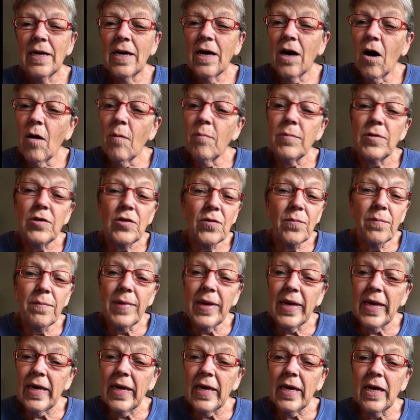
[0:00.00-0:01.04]
Come to
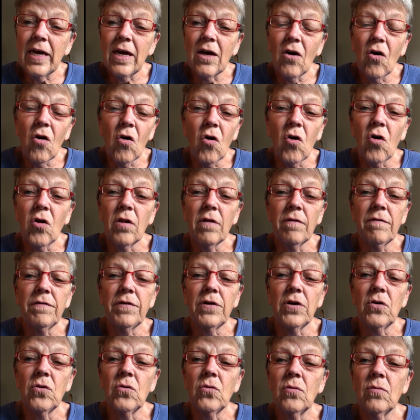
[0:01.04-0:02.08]
me, all of
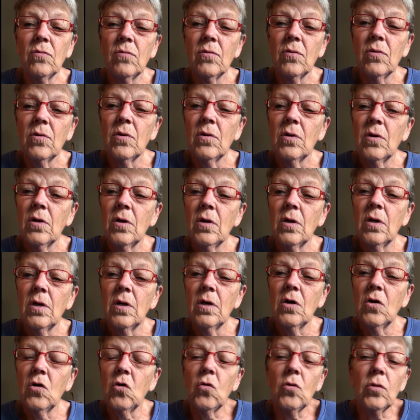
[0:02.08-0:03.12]
you
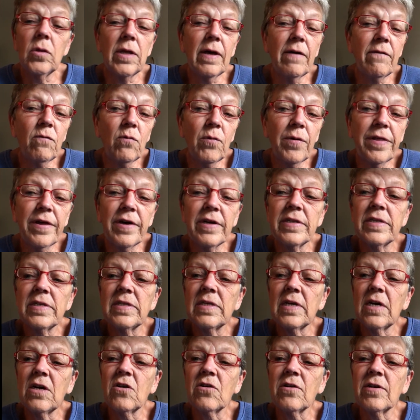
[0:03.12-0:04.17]
who live with
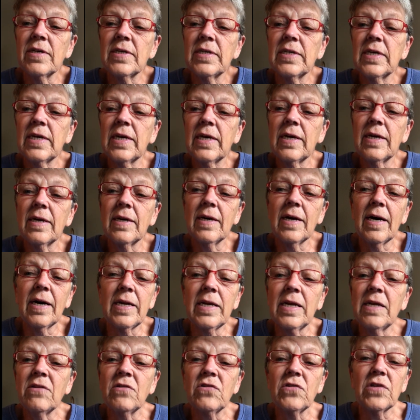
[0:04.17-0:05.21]
uncertainty
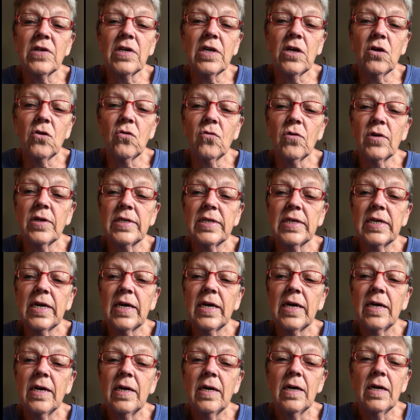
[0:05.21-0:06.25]
and
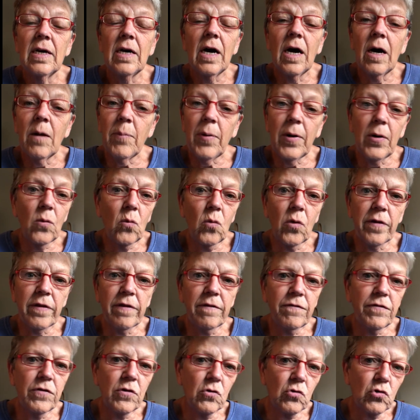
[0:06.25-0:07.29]
insecurity about what the
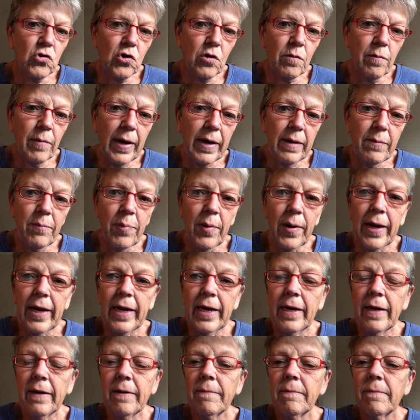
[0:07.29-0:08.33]
future might bring,